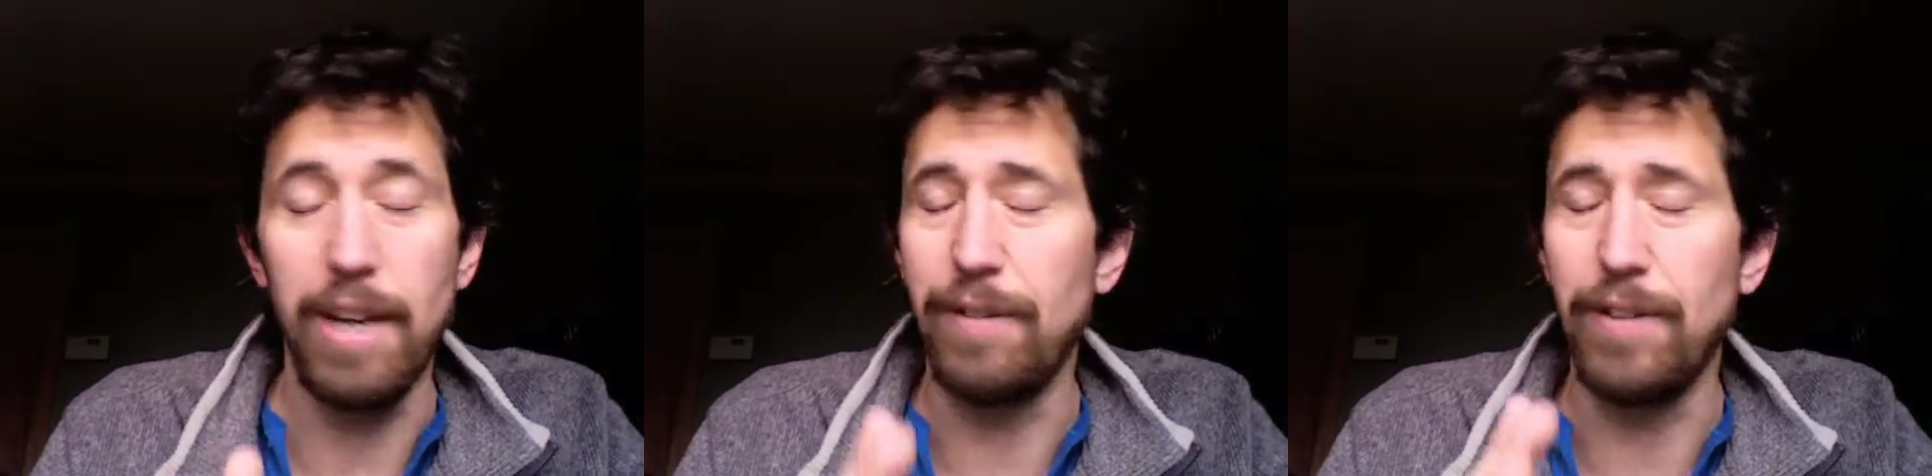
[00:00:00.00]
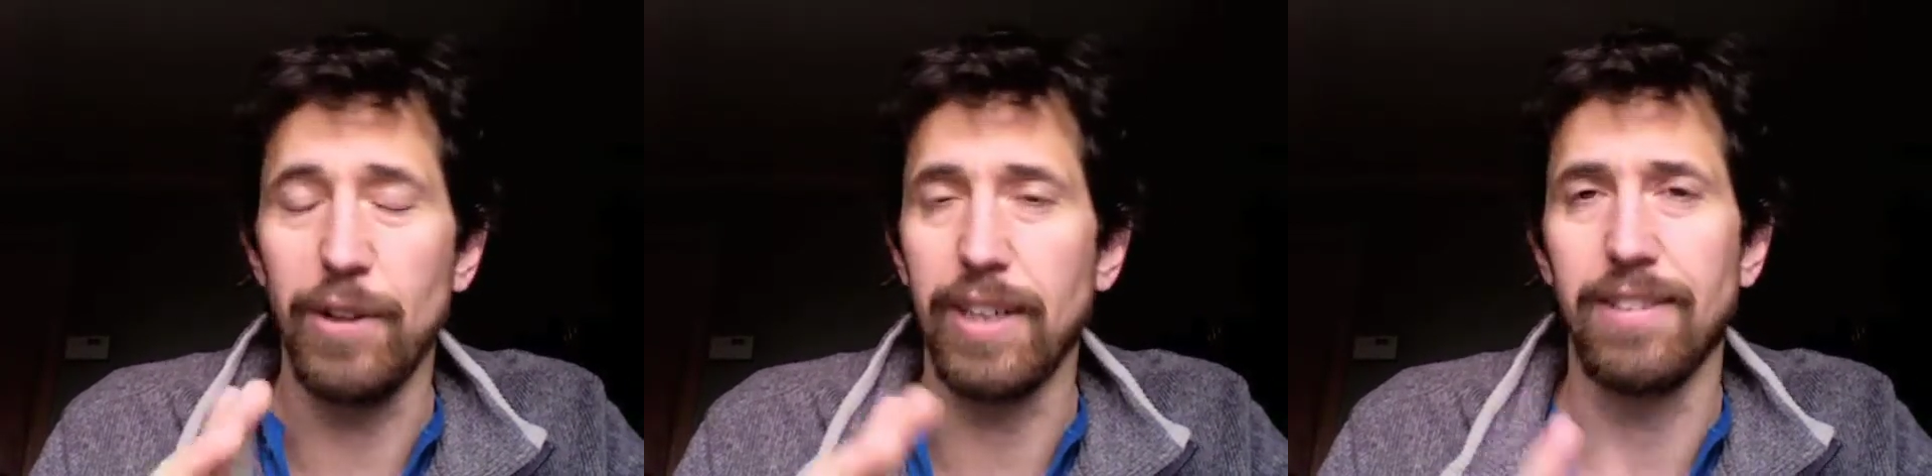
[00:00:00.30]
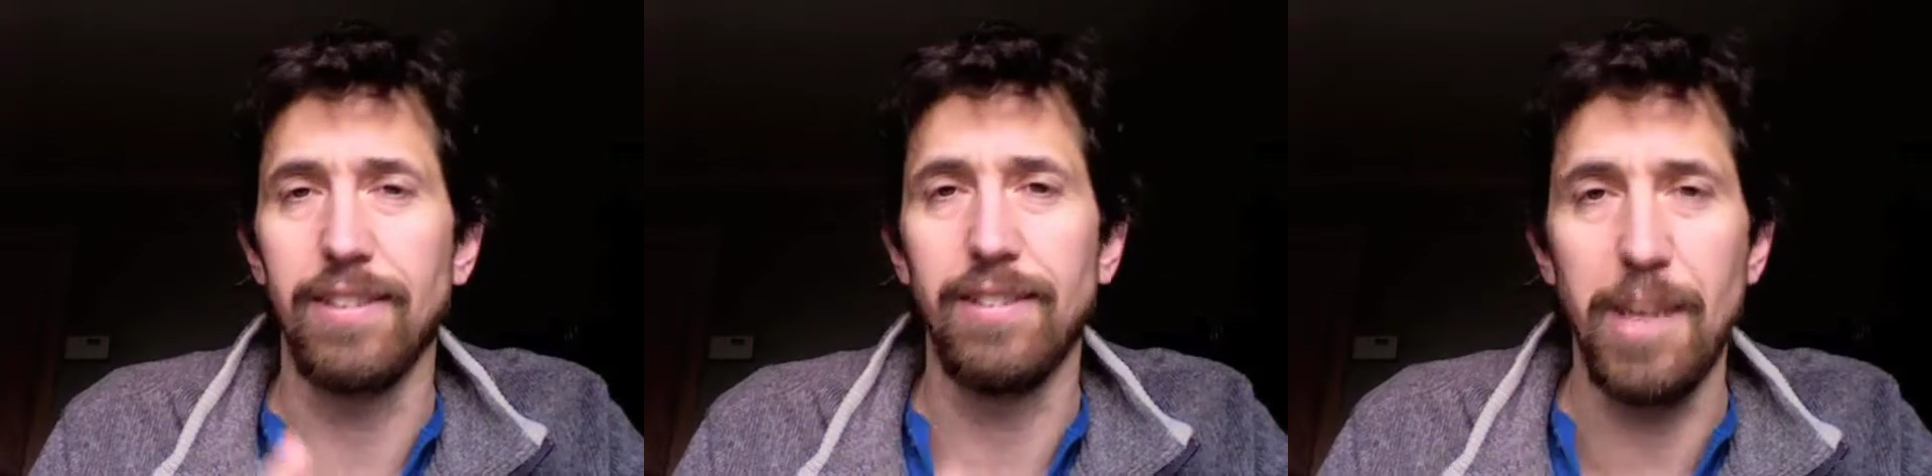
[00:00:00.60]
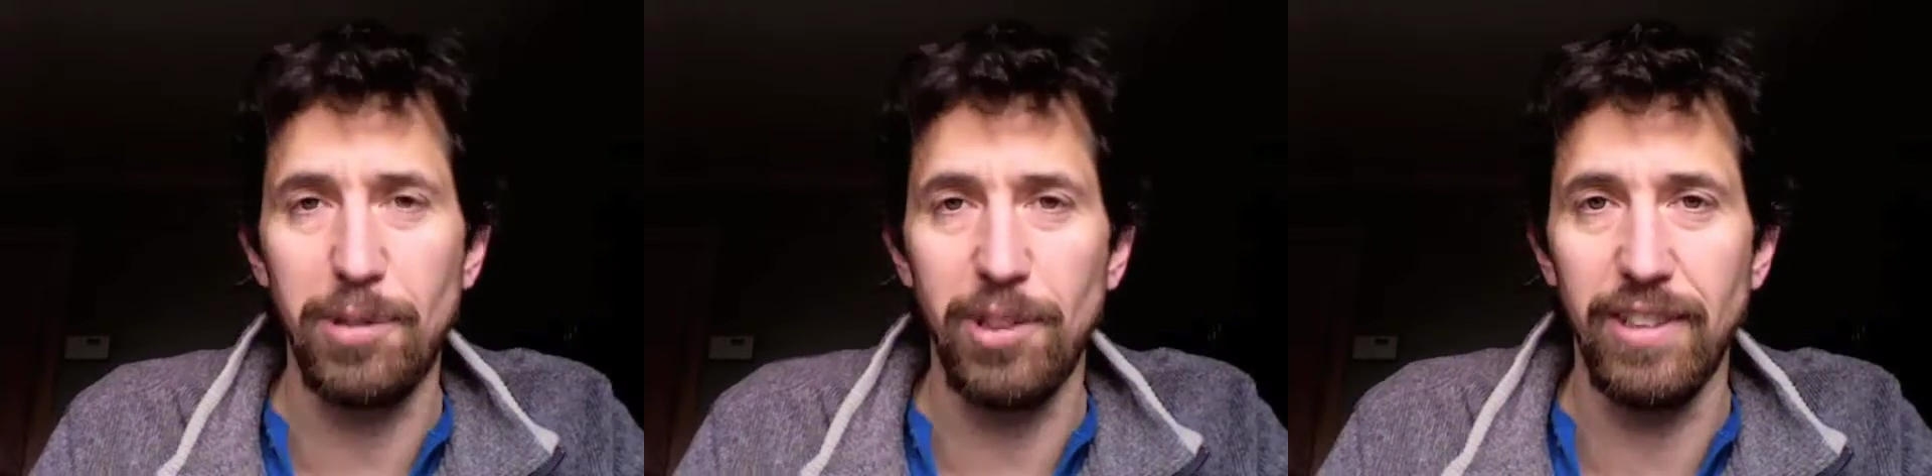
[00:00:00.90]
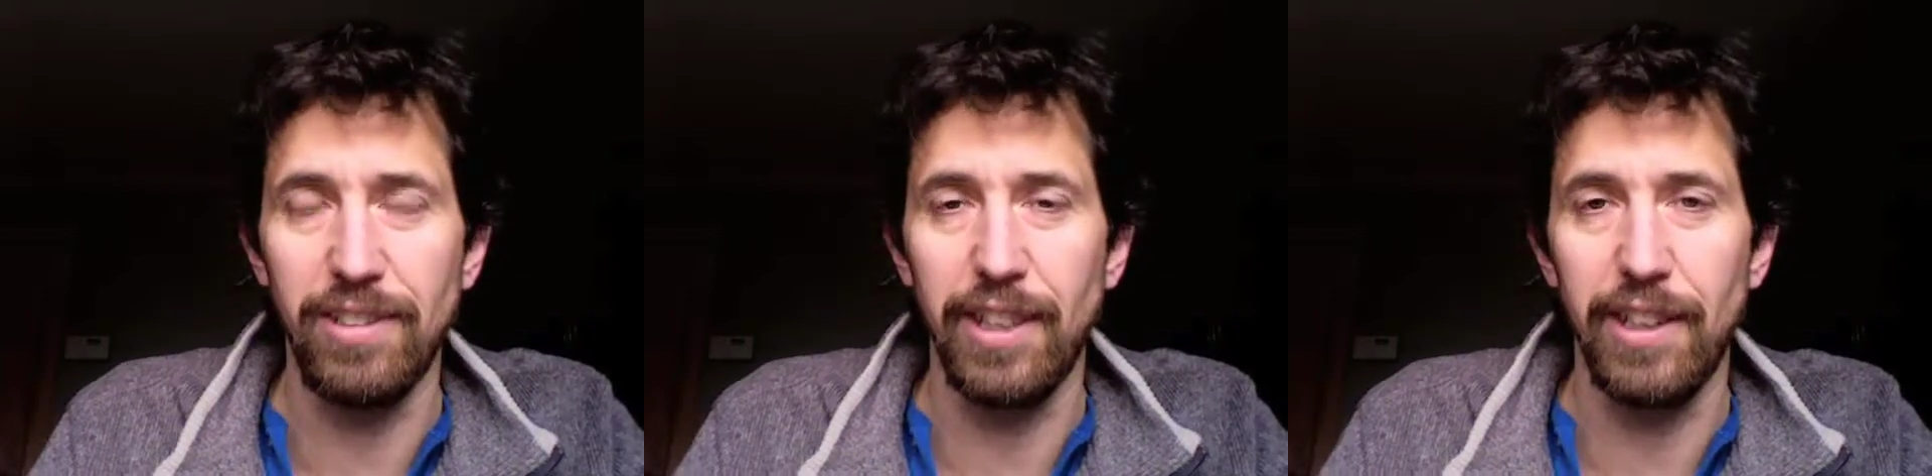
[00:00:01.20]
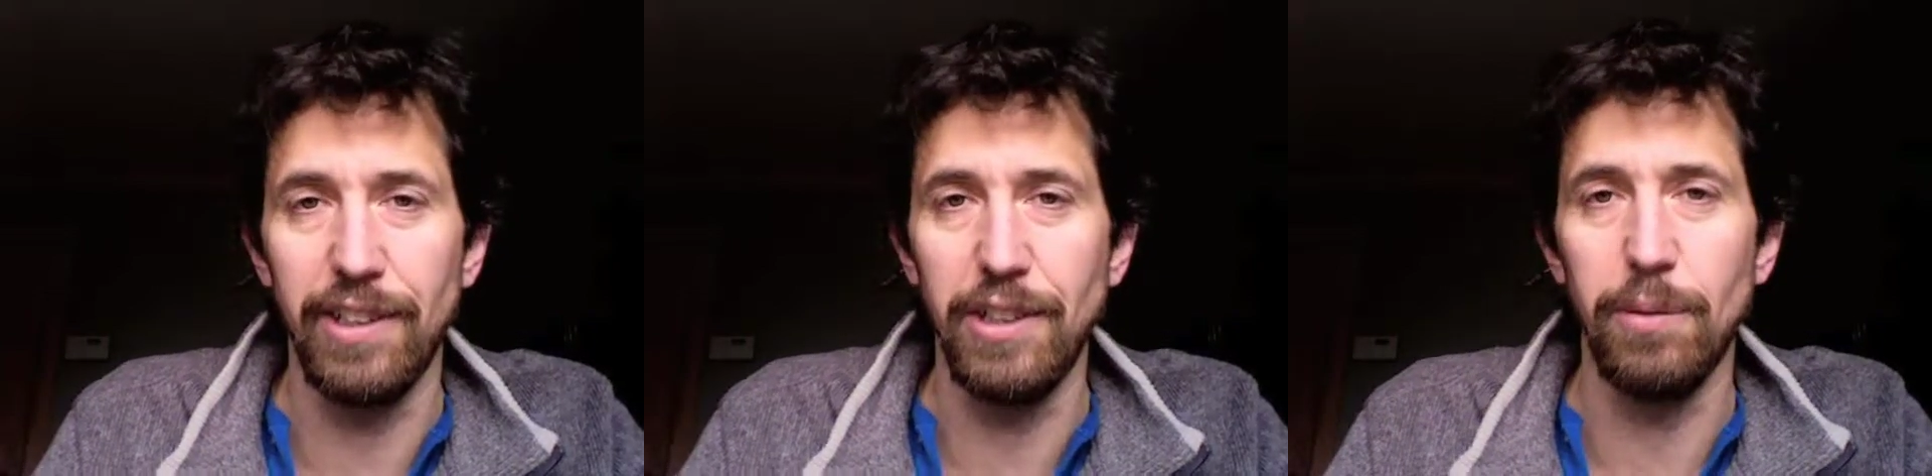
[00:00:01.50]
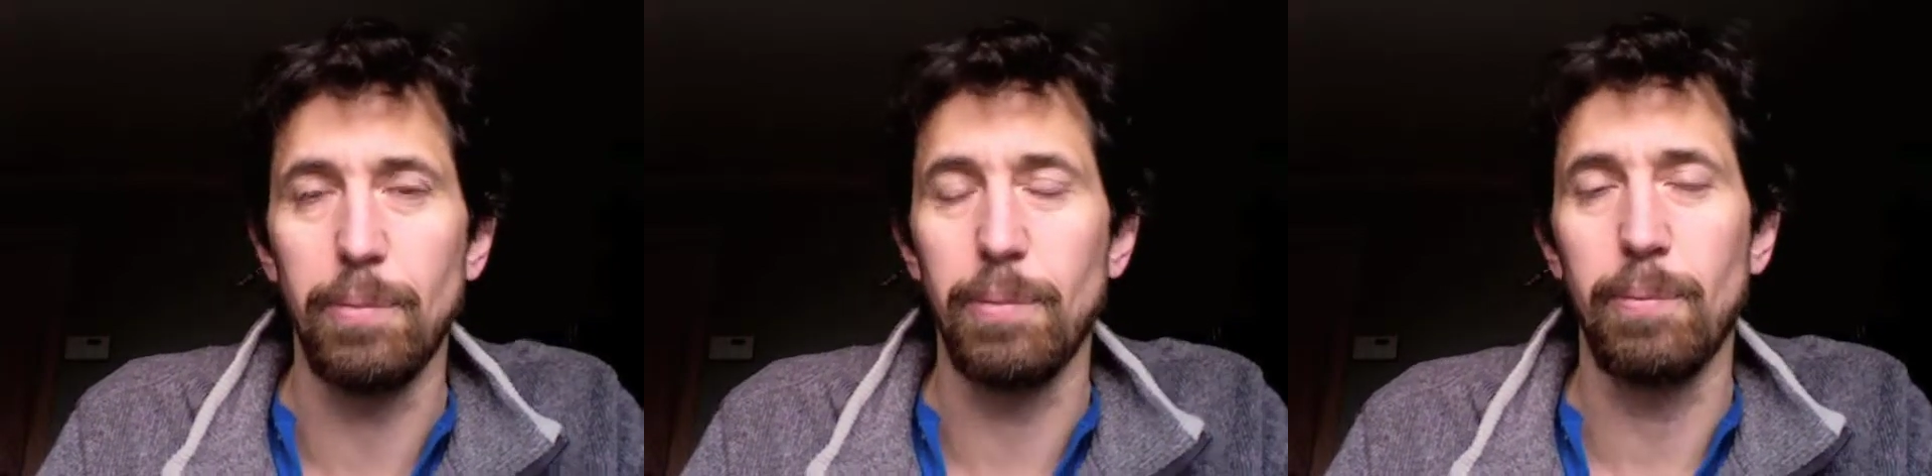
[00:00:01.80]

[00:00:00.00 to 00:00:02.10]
if you're exceptionally skilled and you